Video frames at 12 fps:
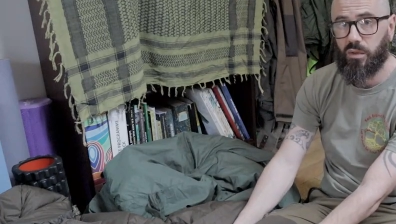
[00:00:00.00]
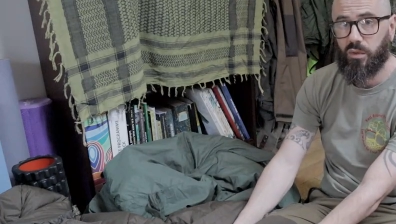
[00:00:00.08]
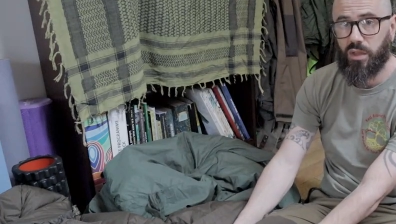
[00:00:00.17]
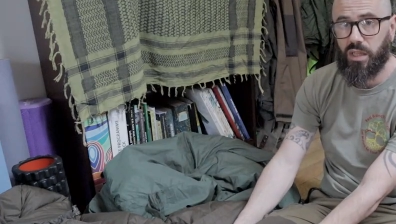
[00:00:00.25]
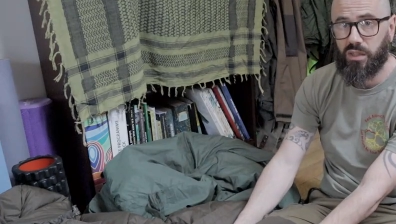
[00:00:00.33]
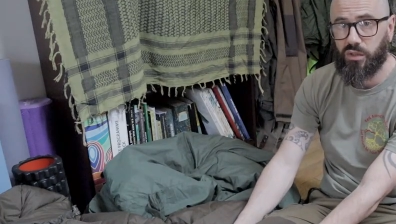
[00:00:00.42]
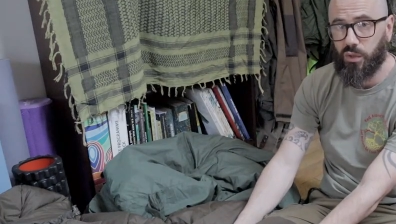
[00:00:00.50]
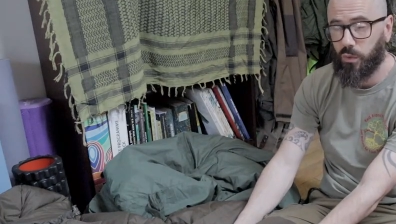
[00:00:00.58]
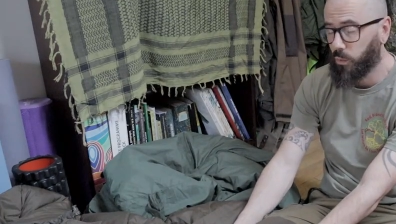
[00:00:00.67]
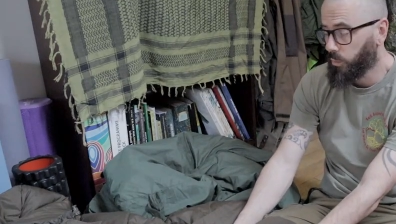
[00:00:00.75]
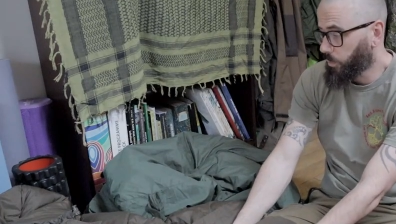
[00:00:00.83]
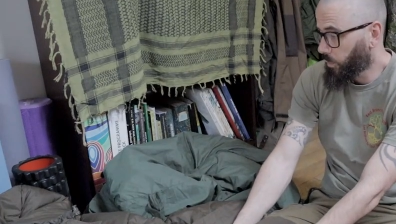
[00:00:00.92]
Okay,
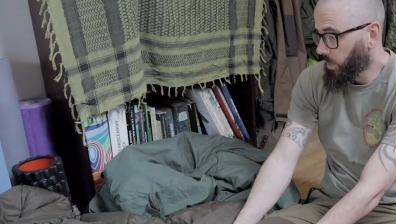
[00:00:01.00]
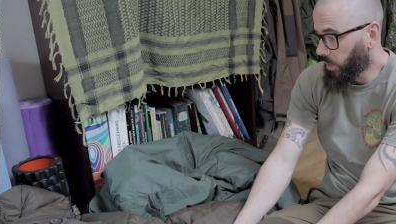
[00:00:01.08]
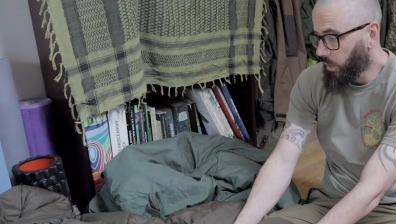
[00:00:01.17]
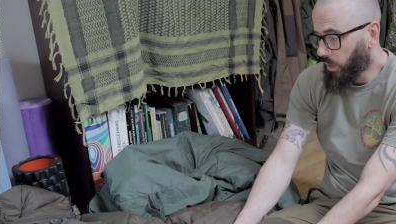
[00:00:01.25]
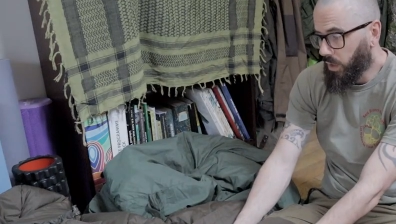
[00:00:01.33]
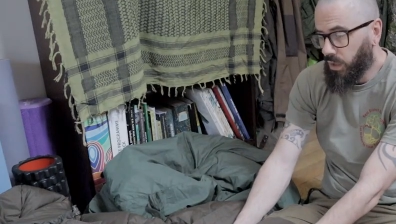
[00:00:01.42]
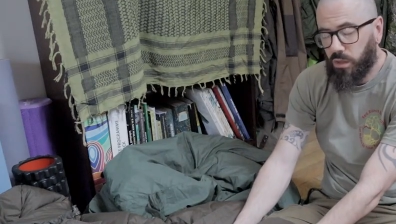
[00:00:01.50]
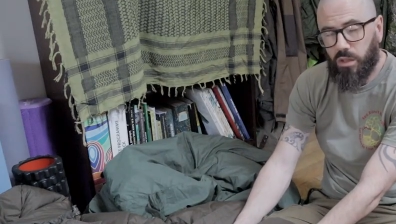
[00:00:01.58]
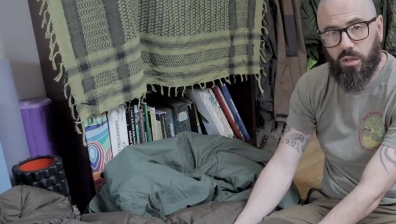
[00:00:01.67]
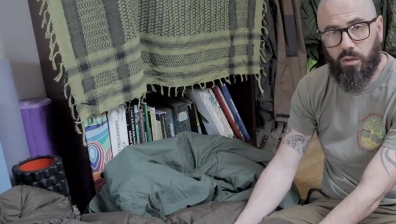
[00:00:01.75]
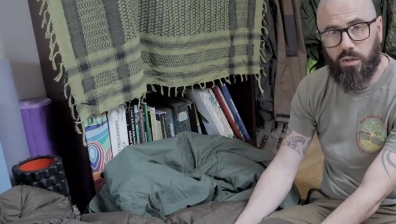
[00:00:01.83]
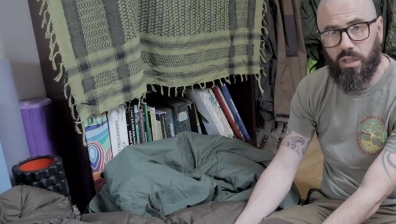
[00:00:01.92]
so
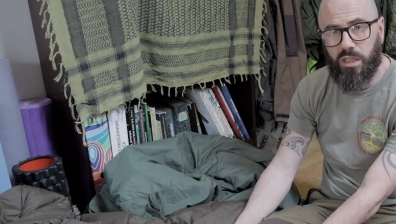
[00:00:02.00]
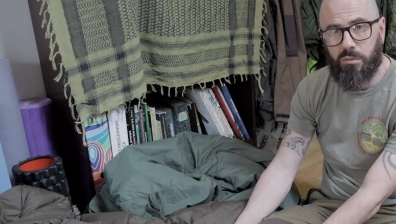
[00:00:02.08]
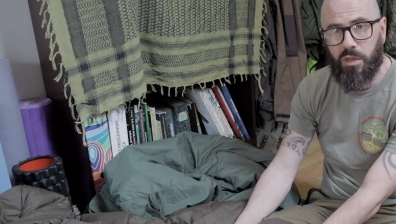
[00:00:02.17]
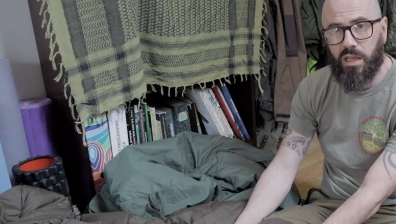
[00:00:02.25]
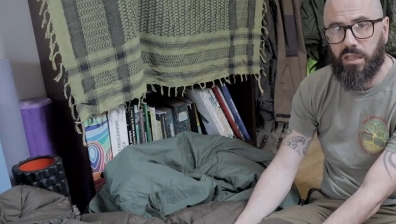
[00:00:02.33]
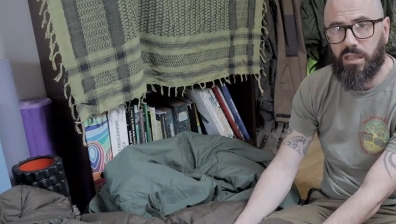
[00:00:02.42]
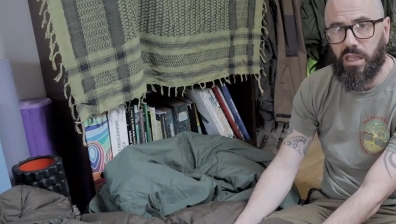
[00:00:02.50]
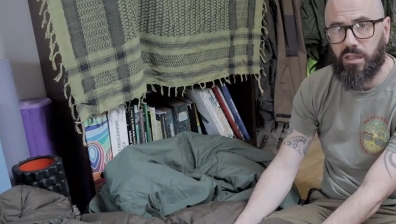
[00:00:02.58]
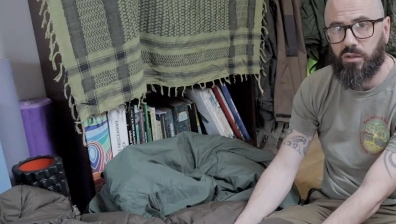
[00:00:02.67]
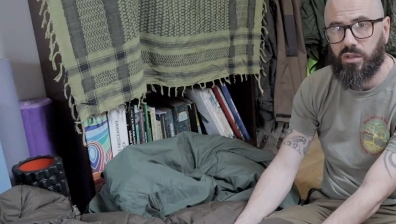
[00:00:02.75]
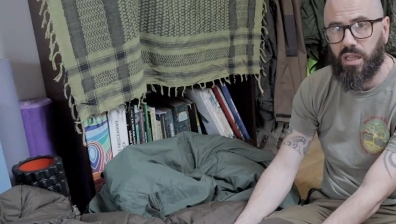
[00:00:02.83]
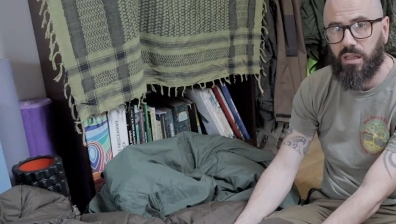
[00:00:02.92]
get onto eBay and
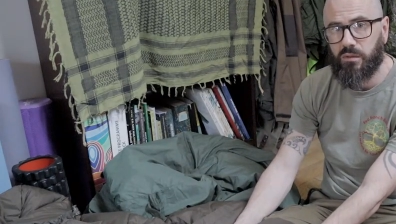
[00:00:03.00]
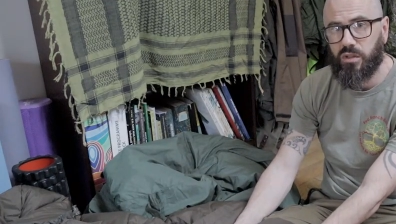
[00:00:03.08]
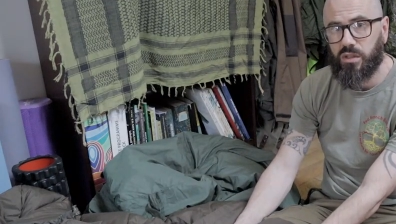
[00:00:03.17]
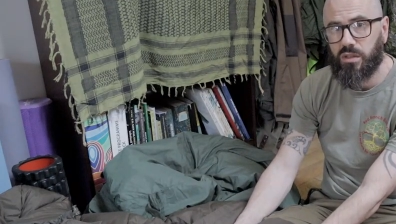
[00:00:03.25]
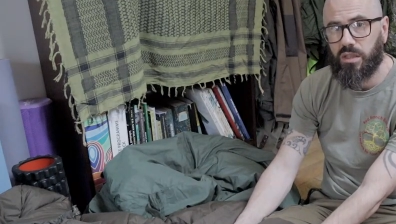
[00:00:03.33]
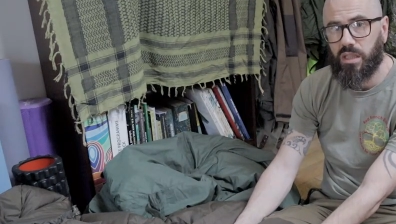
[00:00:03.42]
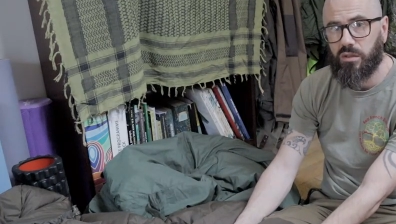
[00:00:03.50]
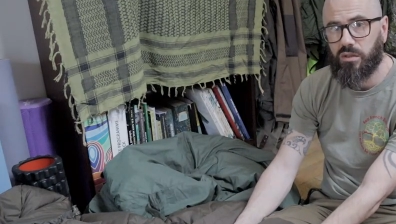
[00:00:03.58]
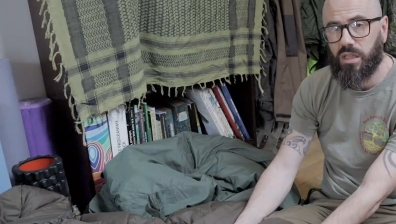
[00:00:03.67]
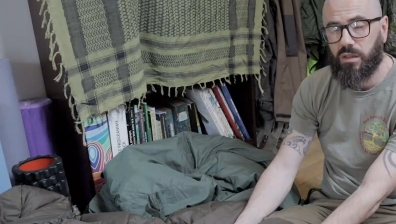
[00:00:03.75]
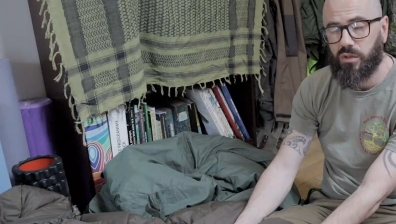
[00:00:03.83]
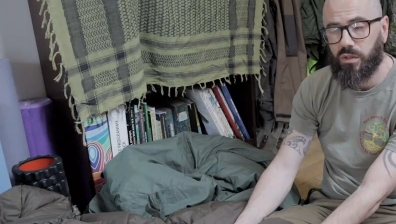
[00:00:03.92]
get yourselves
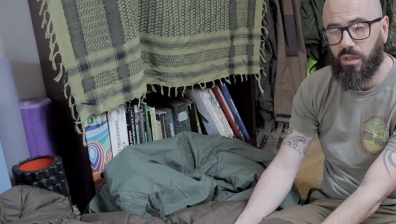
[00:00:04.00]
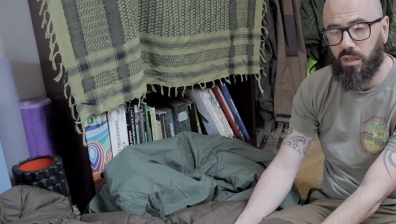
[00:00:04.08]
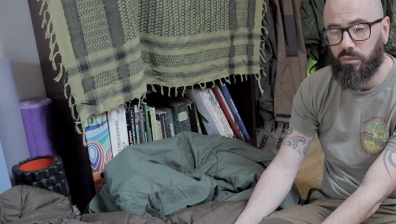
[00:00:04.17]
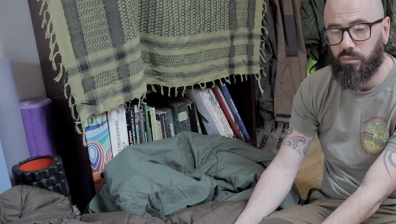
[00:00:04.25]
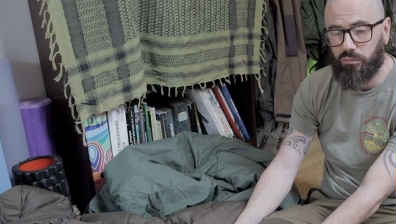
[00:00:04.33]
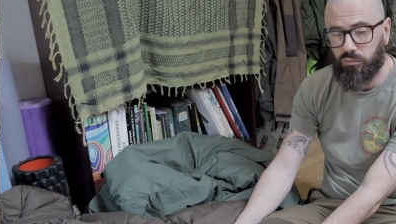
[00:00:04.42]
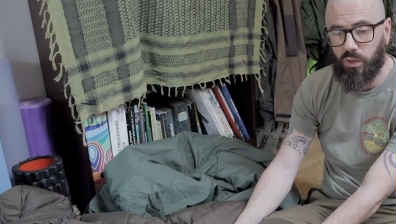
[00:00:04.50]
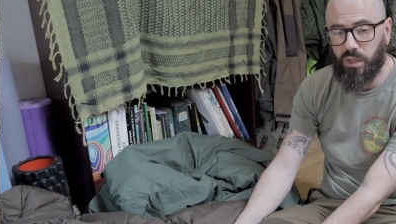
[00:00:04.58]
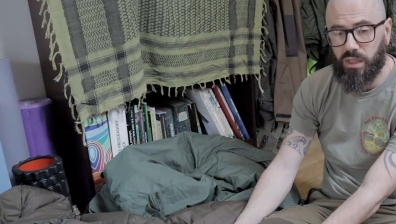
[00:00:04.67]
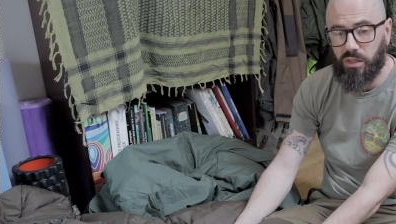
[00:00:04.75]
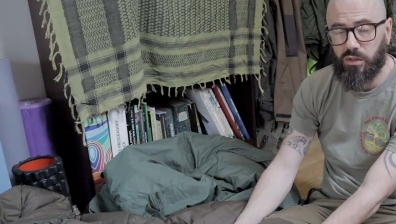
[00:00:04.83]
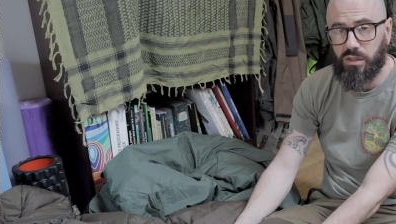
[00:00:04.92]
a
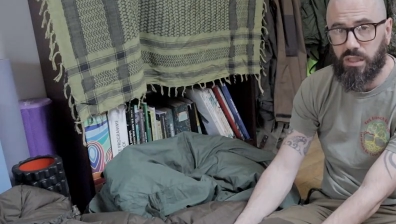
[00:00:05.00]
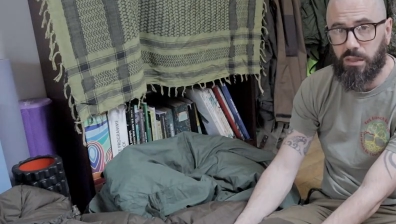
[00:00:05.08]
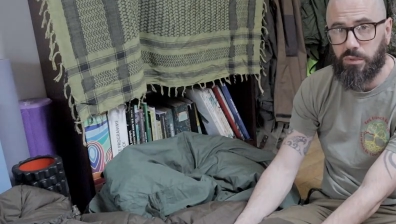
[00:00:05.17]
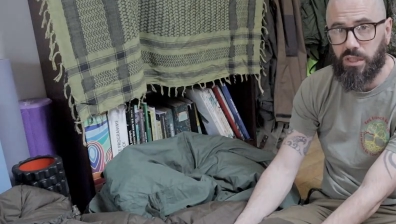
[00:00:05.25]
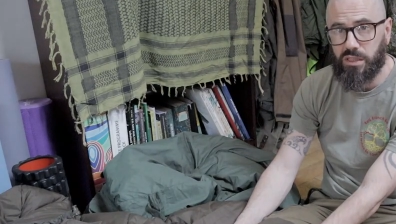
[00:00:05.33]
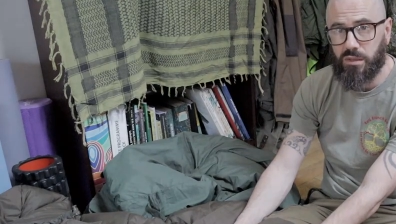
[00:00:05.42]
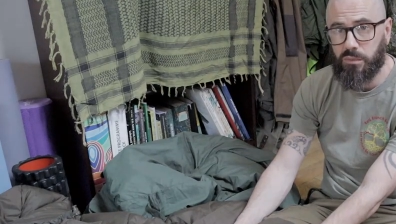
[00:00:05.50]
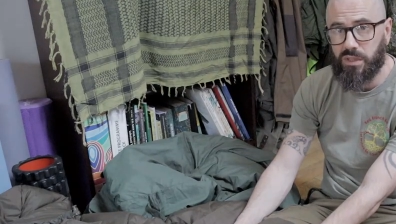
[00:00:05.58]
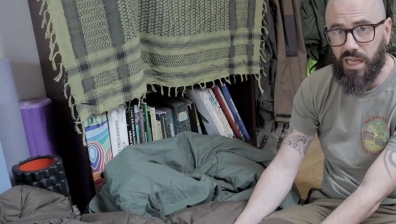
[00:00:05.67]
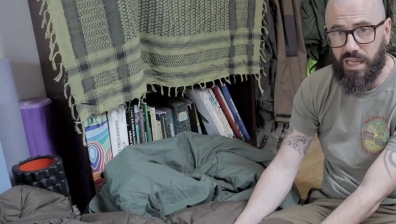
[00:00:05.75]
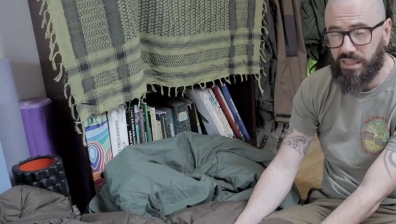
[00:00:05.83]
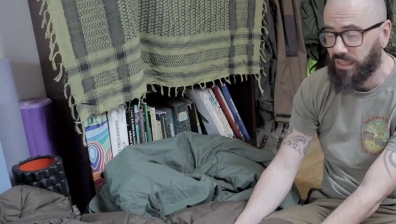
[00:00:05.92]
really good sleep system,
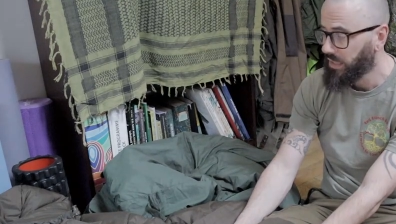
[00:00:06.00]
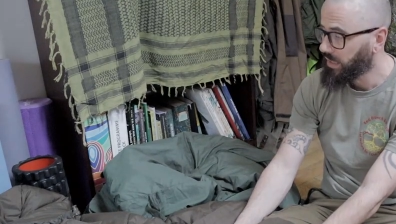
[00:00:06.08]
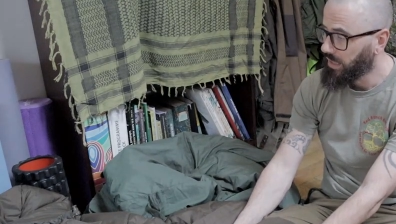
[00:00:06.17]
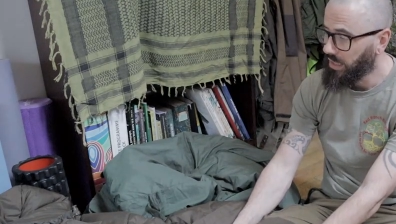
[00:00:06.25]
guys.